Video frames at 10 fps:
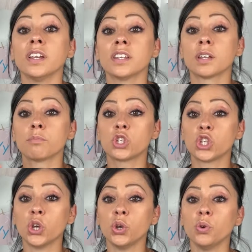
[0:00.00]
Number
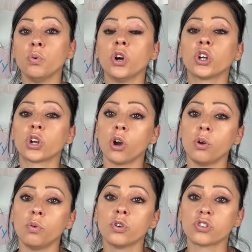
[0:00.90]
2,
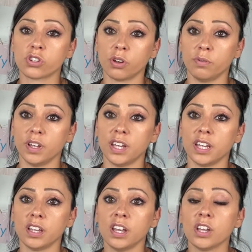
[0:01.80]
go
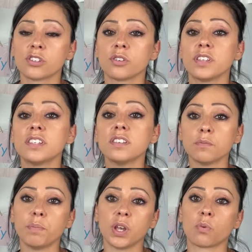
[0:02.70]
slowly. So this is a
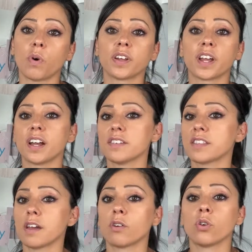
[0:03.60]
big one, as
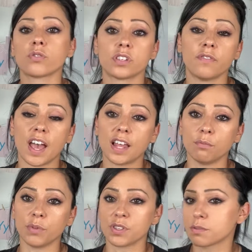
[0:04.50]
there are lots of
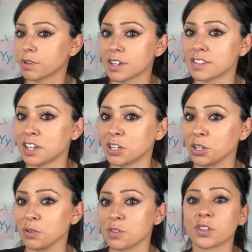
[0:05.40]
elements when I say
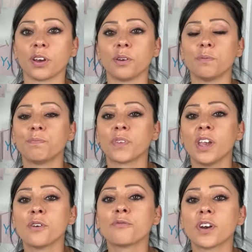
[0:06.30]
go slow.
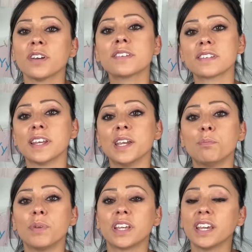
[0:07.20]
Firstly,
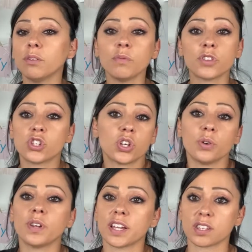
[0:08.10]
begin with the
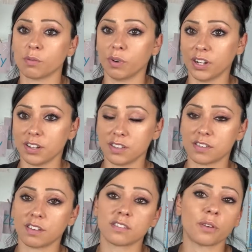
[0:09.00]
2-letter
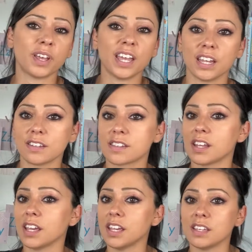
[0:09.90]
words. So it,
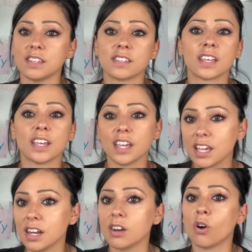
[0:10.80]
is,
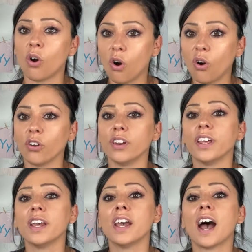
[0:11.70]
in, on.
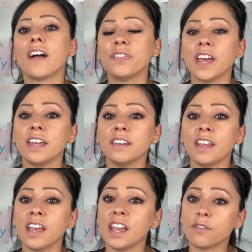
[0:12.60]
And then
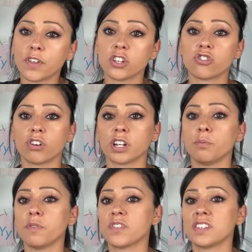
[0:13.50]
if they're struggling
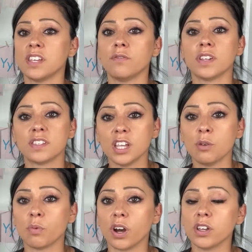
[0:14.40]
with the CVC
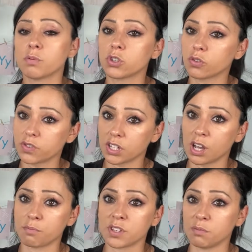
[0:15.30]
words, which often
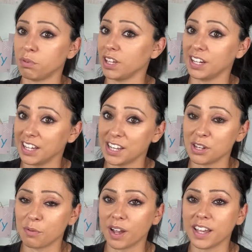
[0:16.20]
comes at the beginning
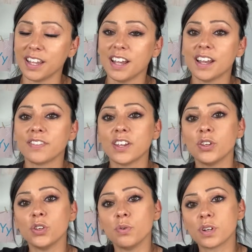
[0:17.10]
anyway, then
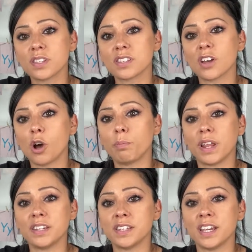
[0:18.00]
you can start
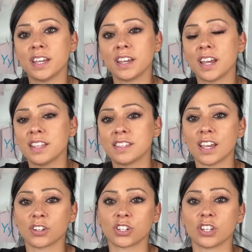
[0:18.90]
blending in
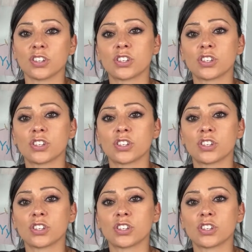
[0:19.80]
sections.